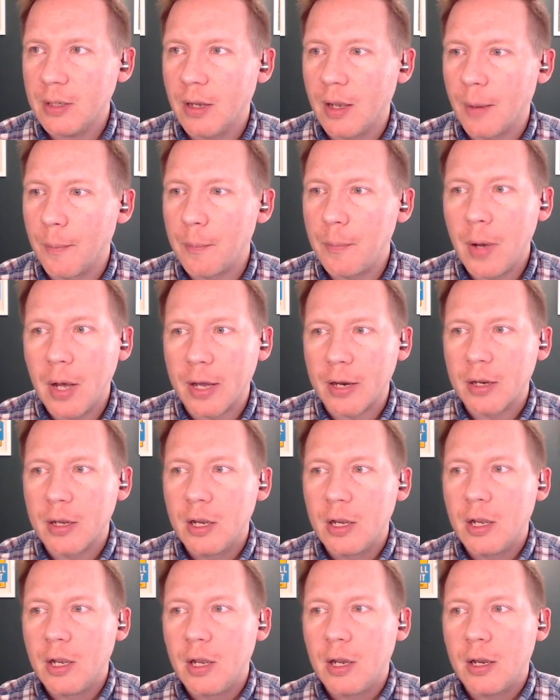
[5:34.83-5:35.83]
But
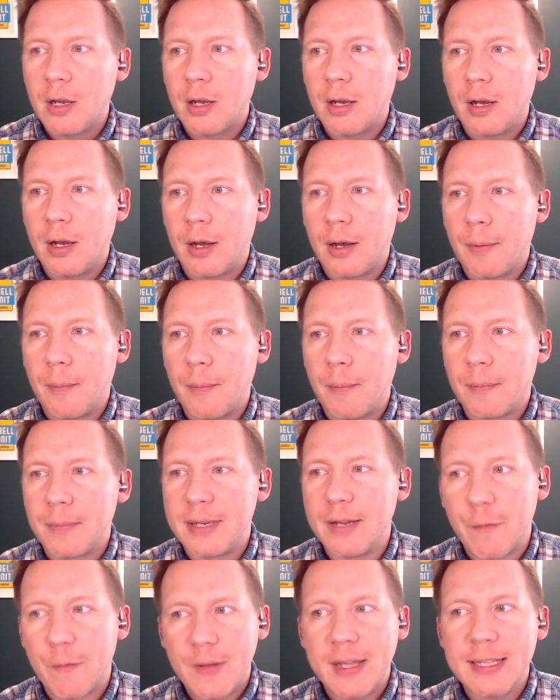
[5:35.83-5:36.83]

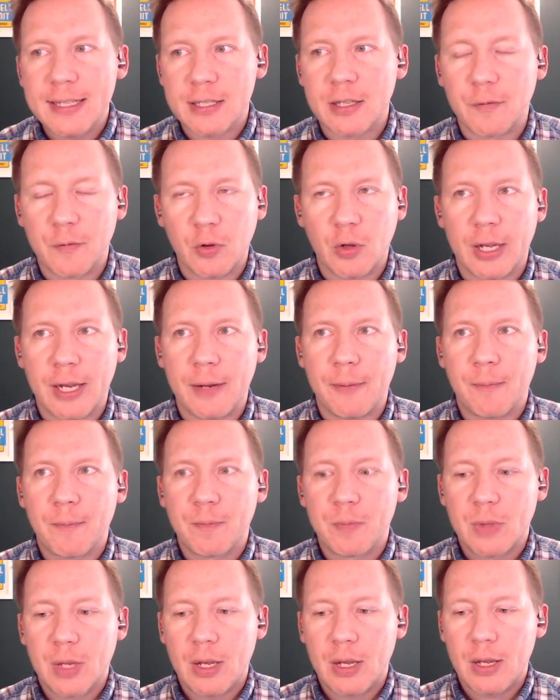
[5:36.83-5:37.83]
defensively,
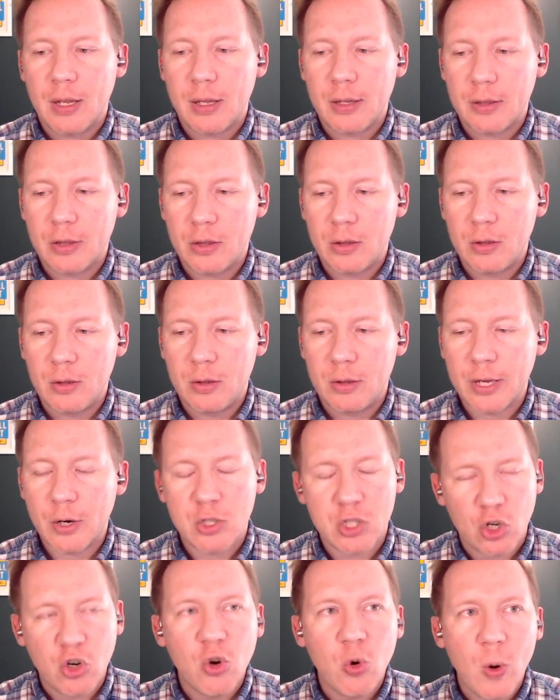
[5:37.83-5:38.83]

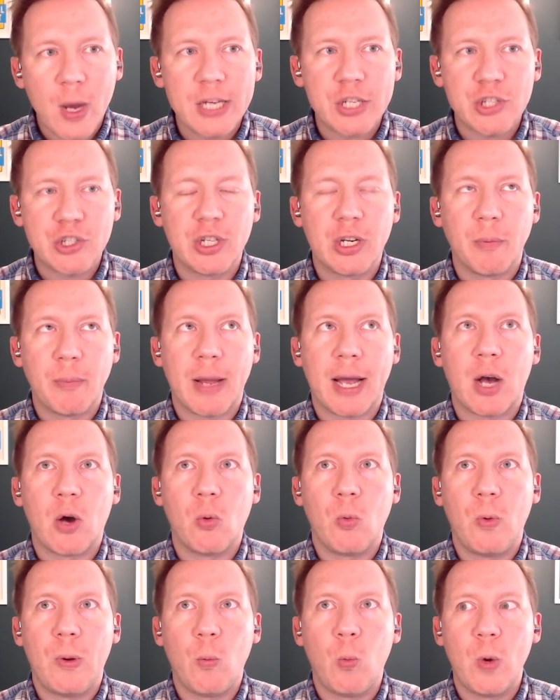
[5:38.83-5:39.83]
there's a question
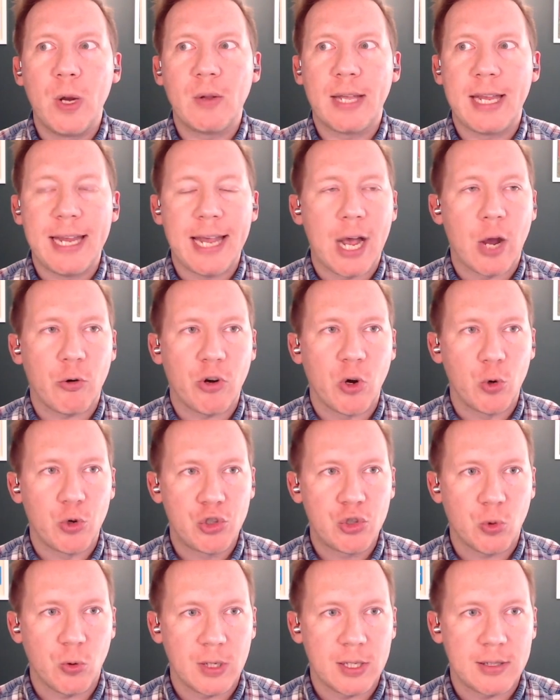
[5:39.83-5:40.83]
about will he outgrow
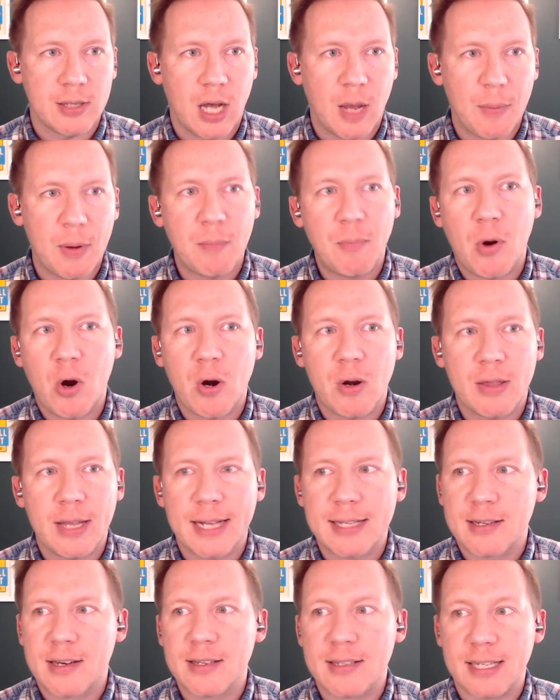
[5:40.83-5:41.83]
shortstop? And part of
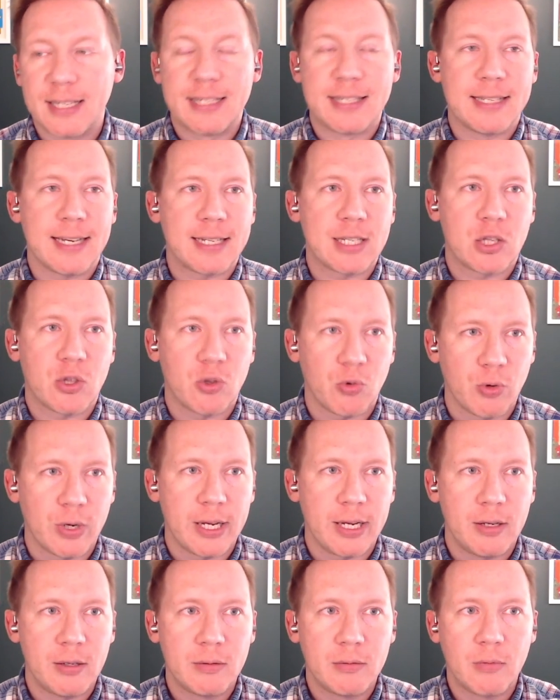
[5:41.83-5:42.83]
that's because he's
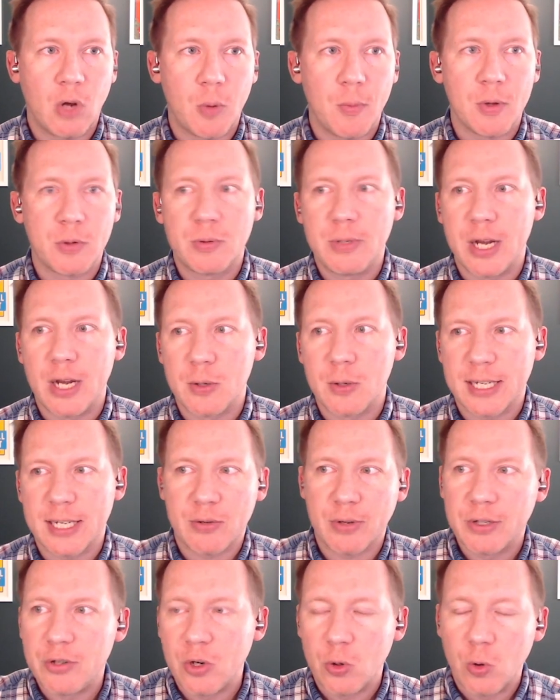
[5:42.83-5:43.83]
6'3", almost,
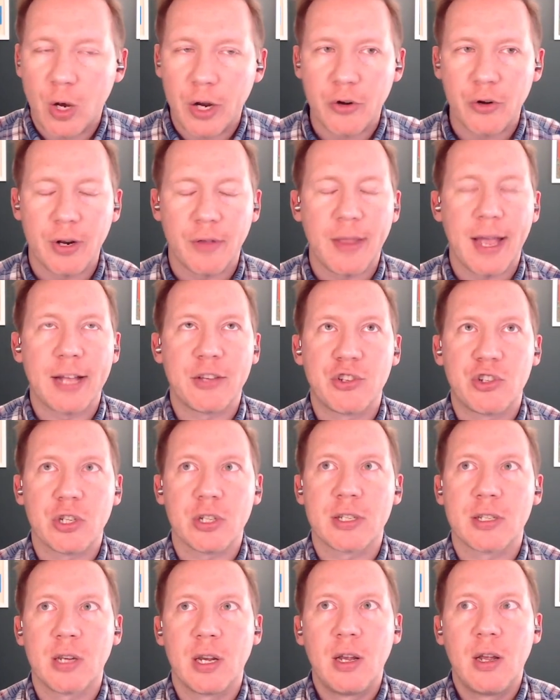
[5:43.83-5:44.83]
6'3", 200. And that's
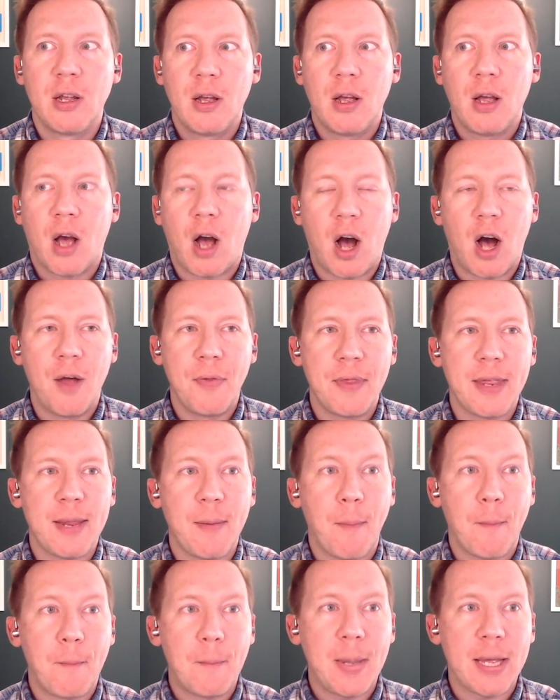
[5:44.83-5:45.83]
just on the
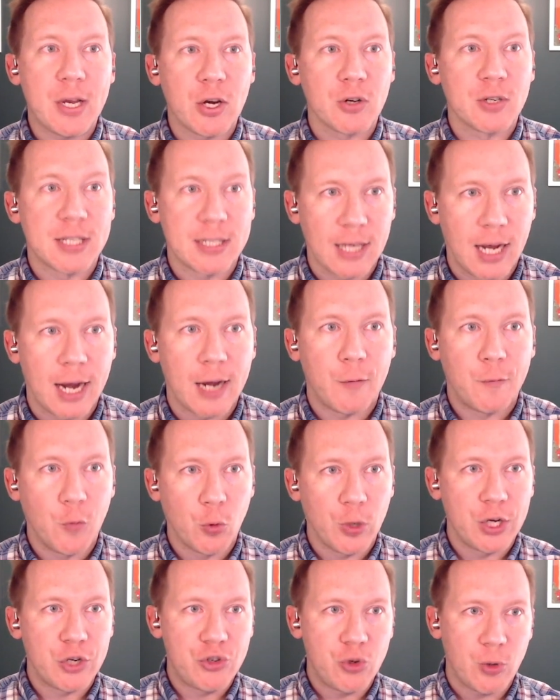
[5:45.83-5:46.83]
bigger side
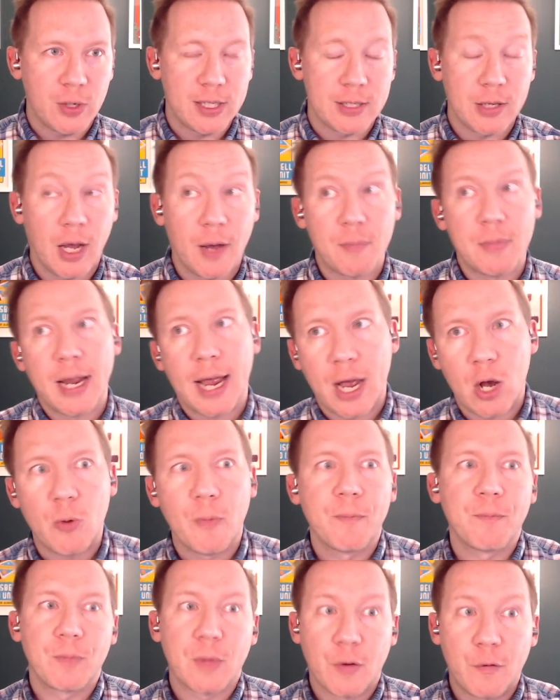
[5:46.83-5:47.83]
for a shortstop.
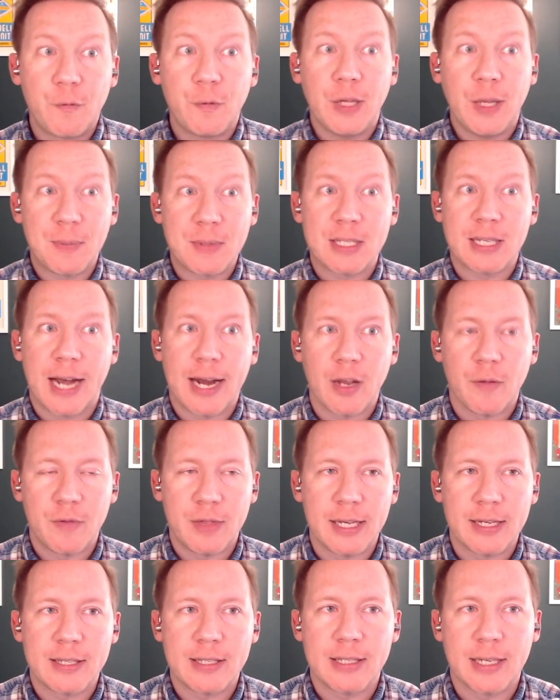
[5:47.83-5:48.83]
Now, flip side of
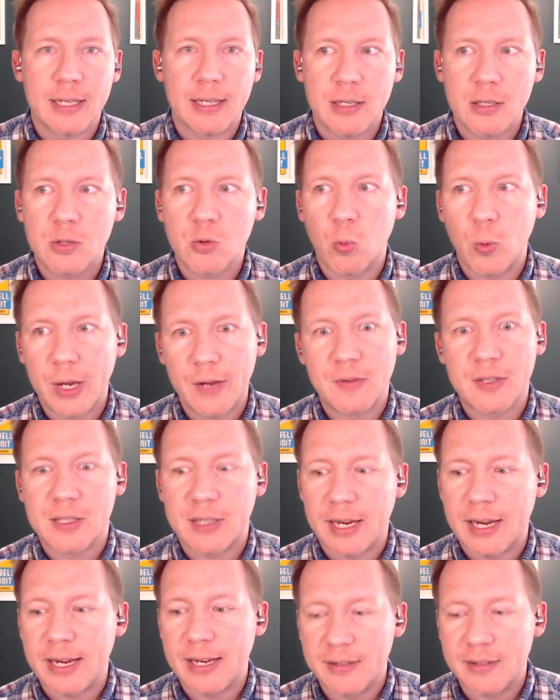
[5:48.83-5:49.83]
this is we've
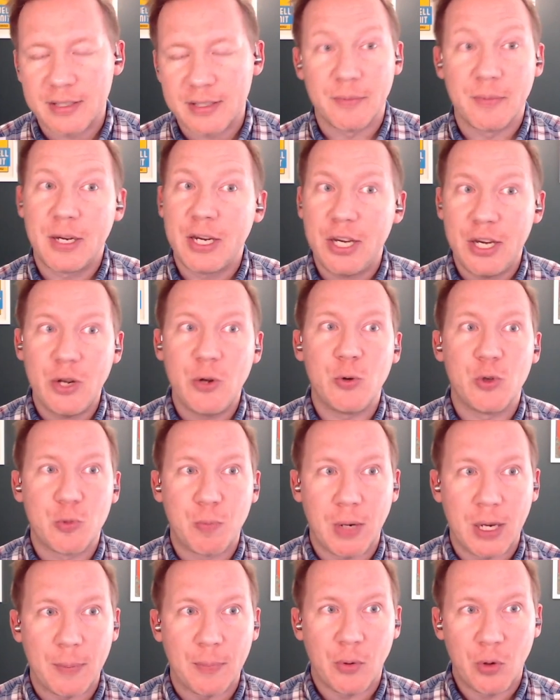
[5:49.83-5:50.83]
seen some huge
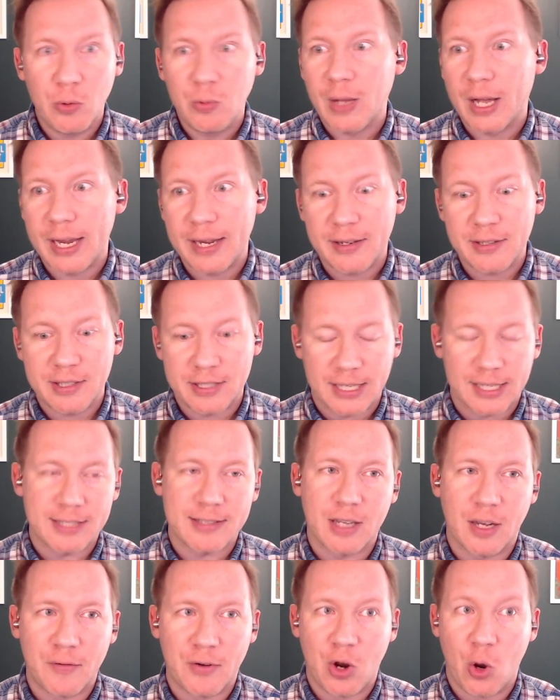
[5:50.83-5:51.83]
people like
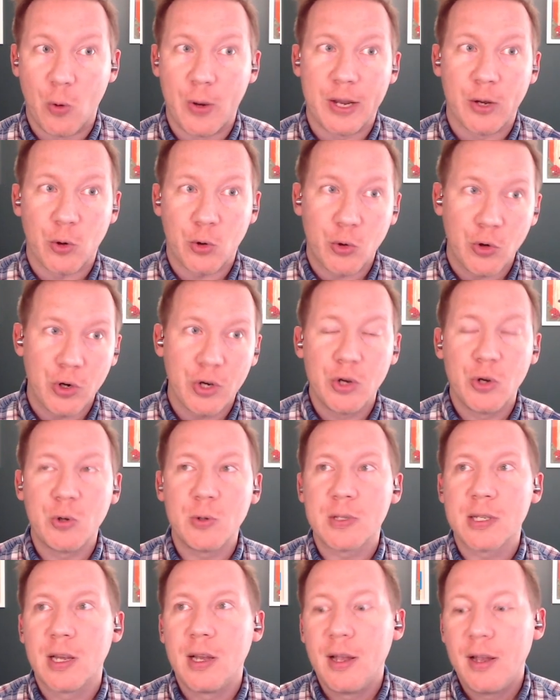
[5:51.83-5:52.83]
6'7" O'Neil
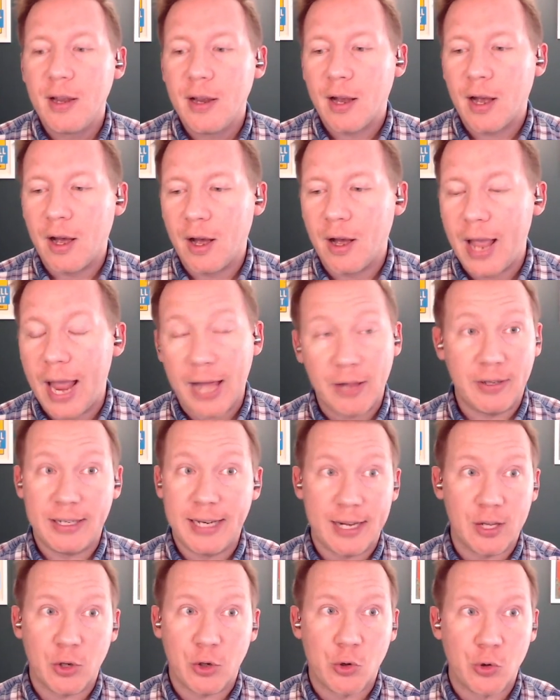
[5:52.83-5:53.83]
Cruz, Ellie
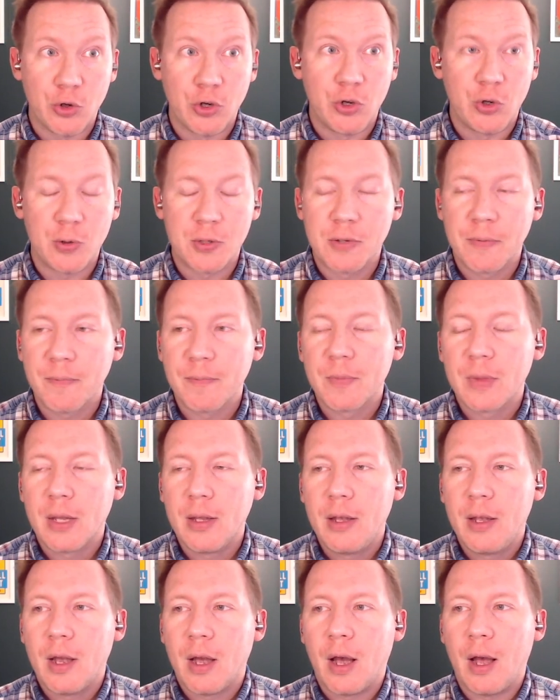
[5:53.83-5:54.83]
De La Cruz,
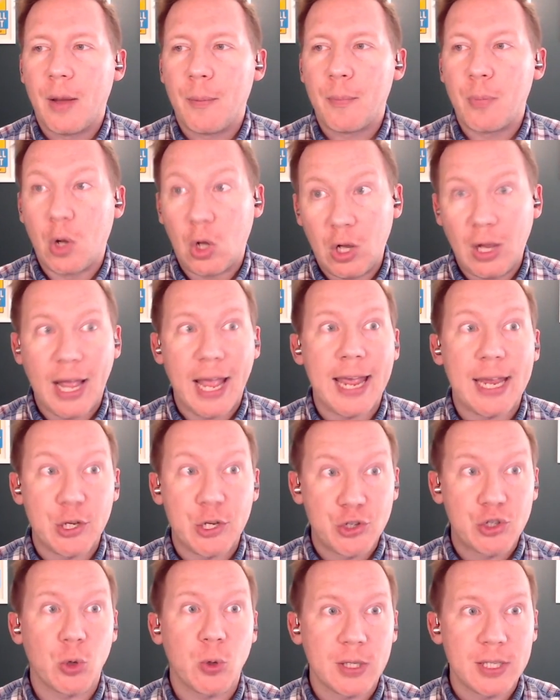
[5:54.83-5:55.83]
play
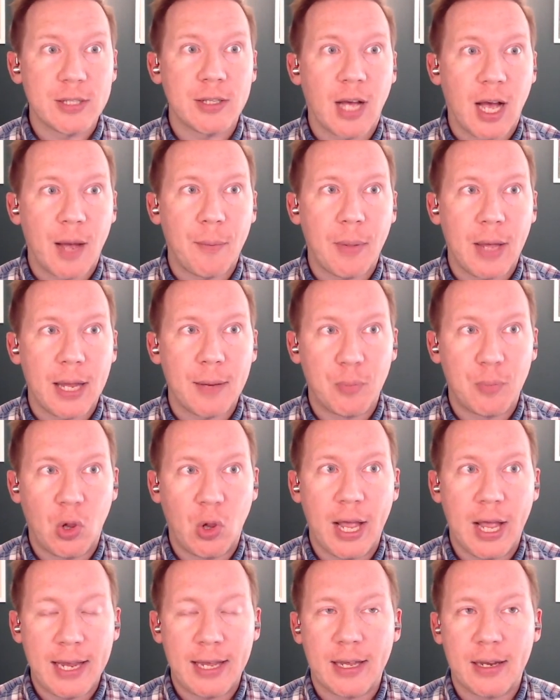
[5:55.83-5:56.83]
shortstop and
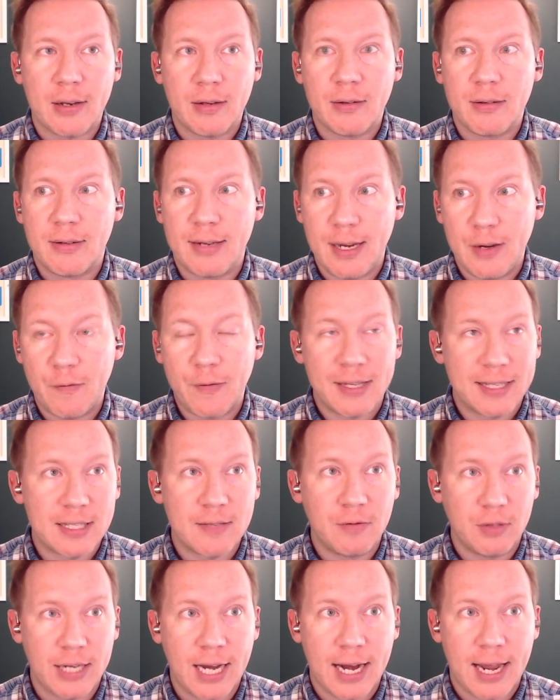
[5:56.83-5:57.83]
play it
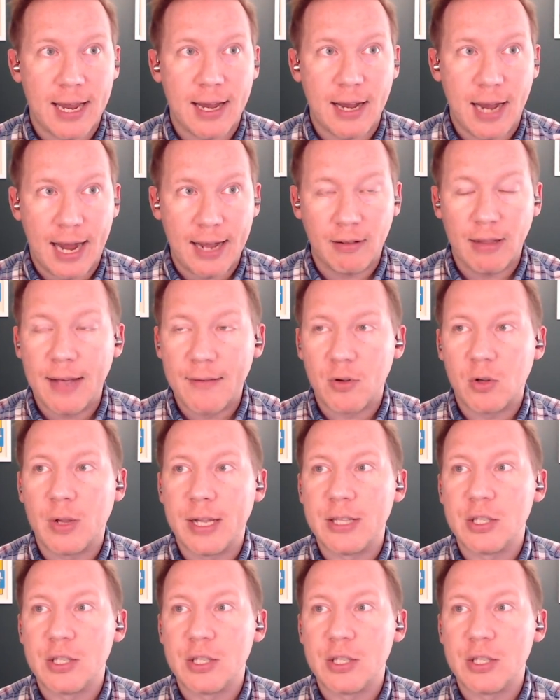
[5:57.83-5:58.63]
defensively at a high level.